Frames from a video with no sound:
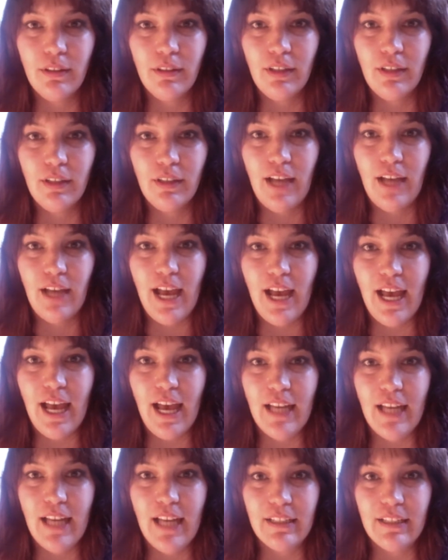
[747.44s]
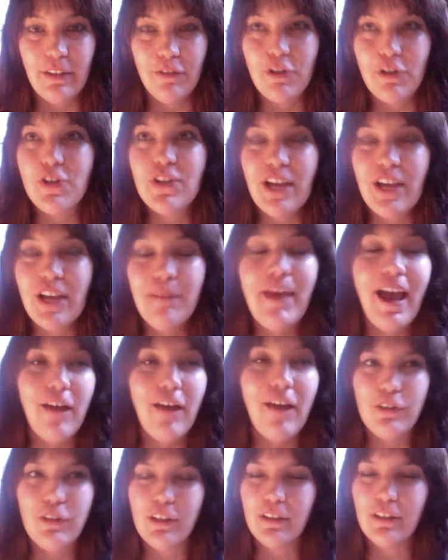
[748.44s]
And the first time
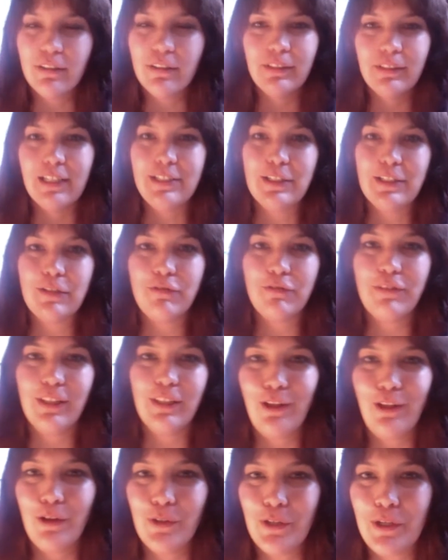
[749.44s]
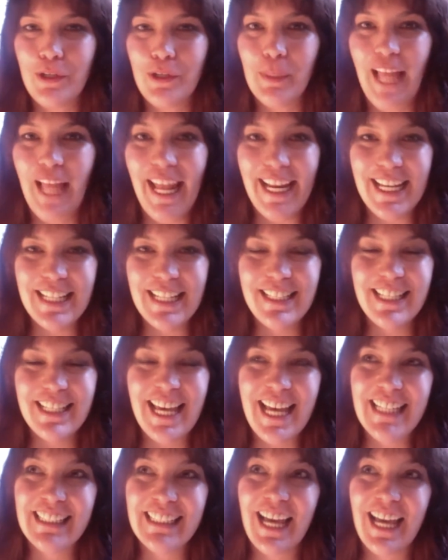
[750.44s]
ever, I didn't feel alone on the planet.
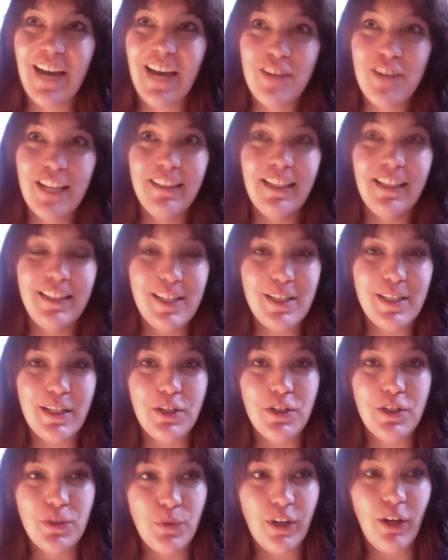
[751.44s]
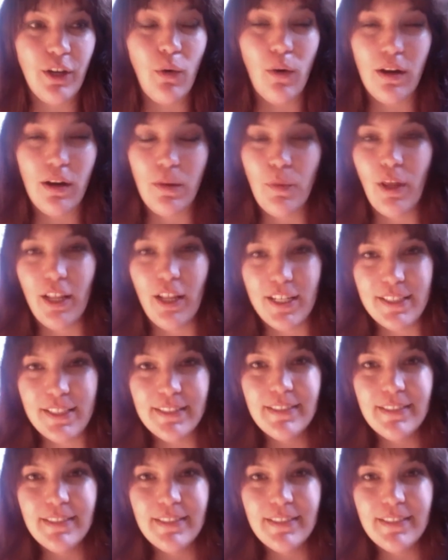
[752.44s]
And I read that these teachers were in Guatemala.